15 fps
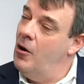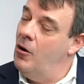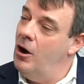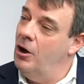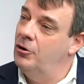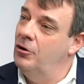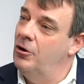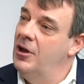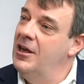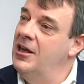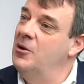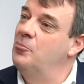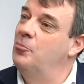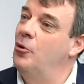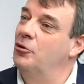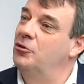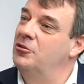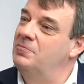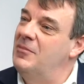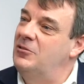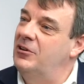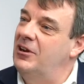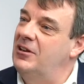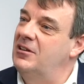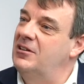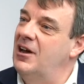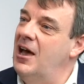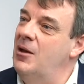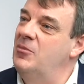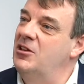other important metric at that
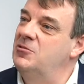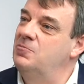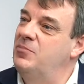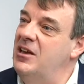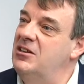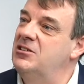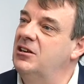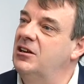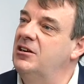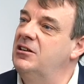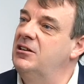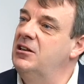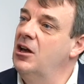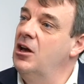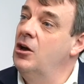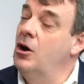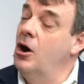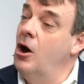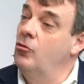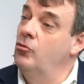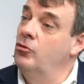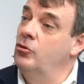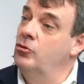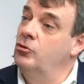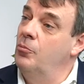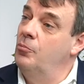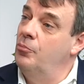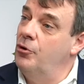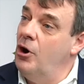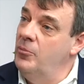time. It's basically on the
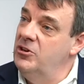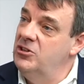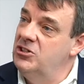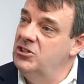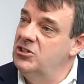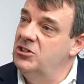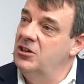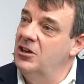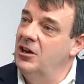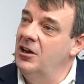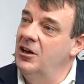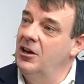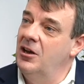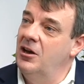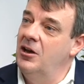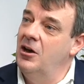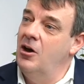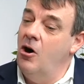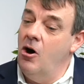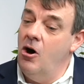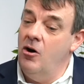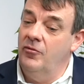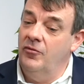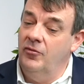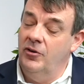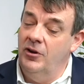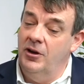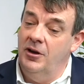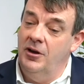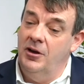promise of
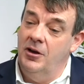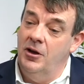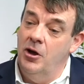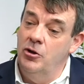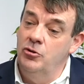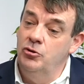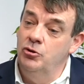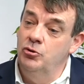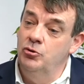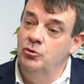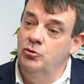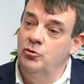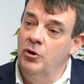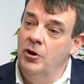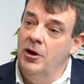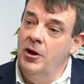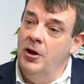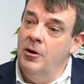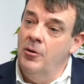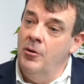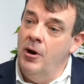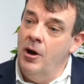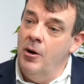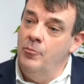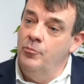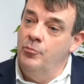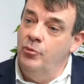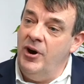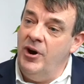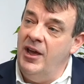a new
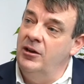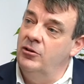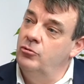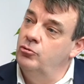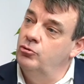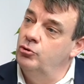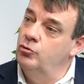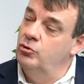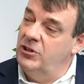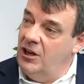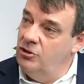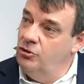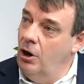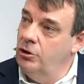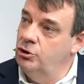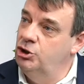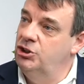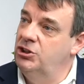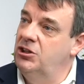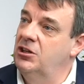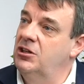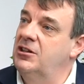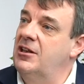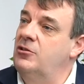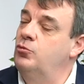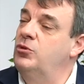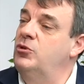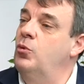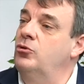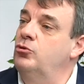breakthrough technology that
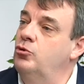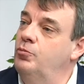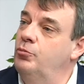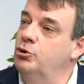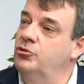we want to push